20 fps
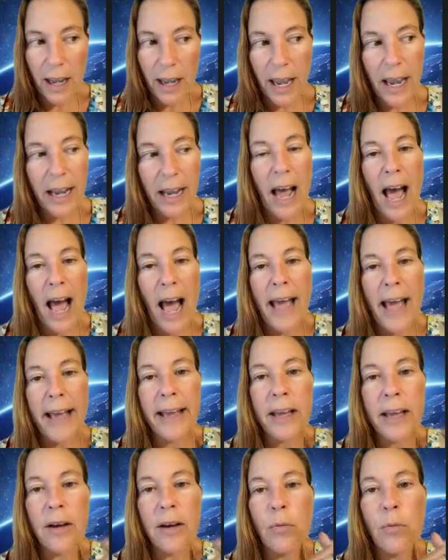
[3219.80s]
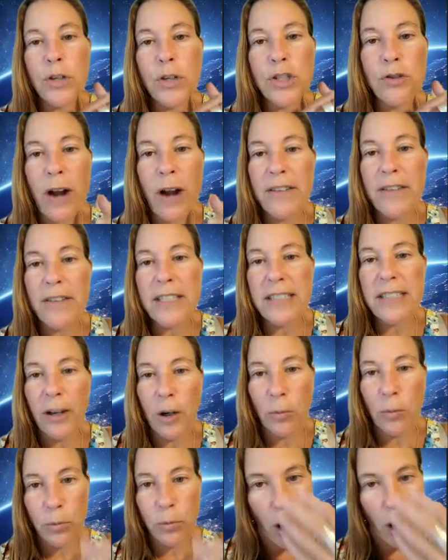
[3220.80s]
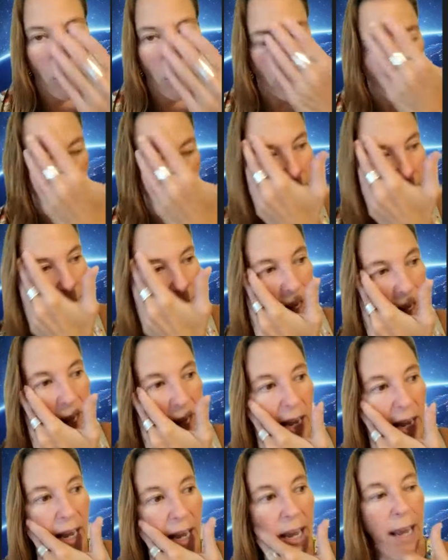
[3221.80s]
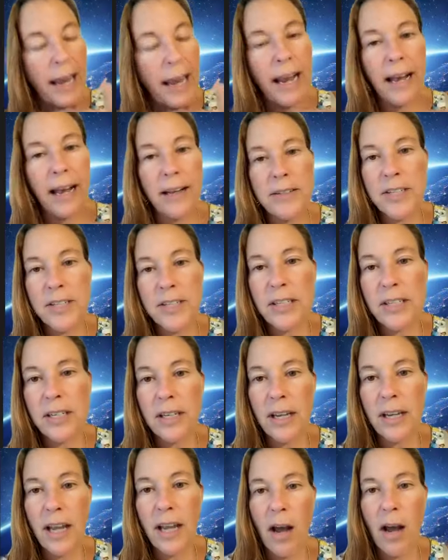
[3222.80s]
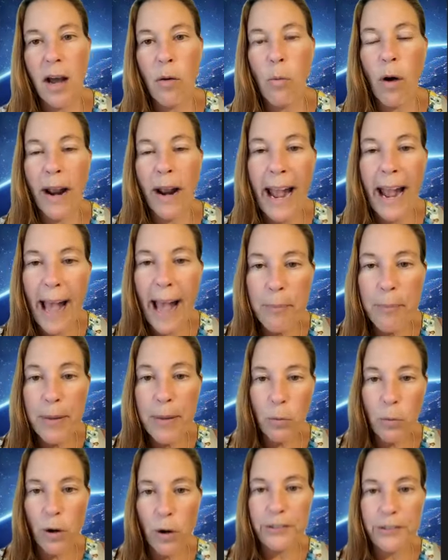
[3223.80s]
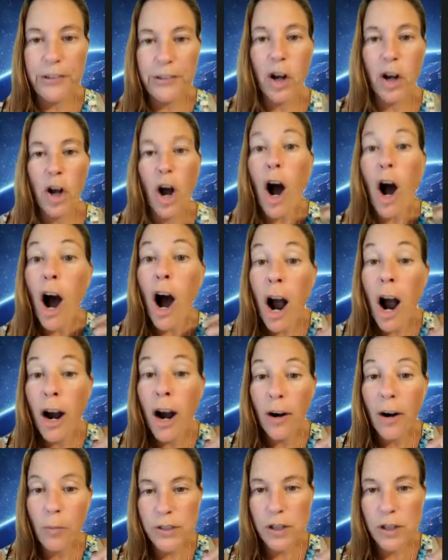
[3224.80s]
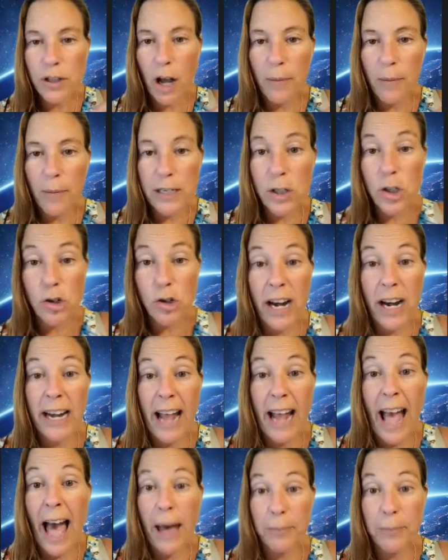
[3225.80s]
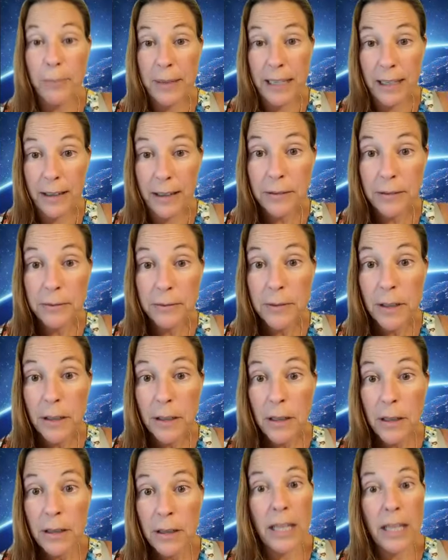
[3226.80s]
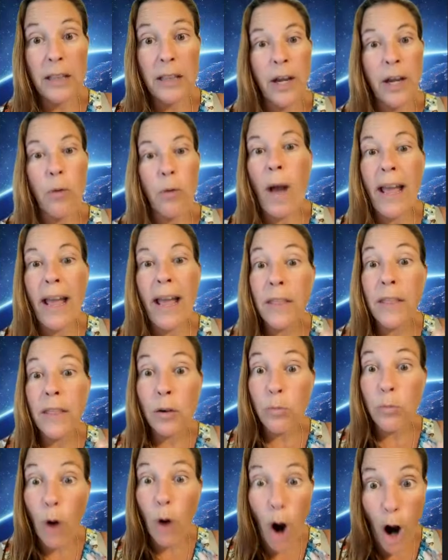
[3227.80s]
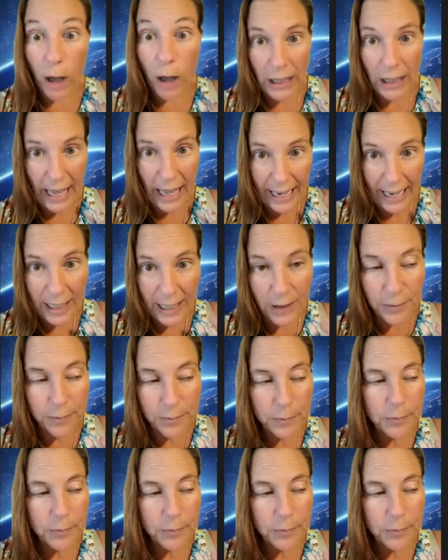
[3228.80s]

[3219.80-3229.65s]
and I was driving down a road, and what happened was a car was coming straight at me. They like went in the wrong lane.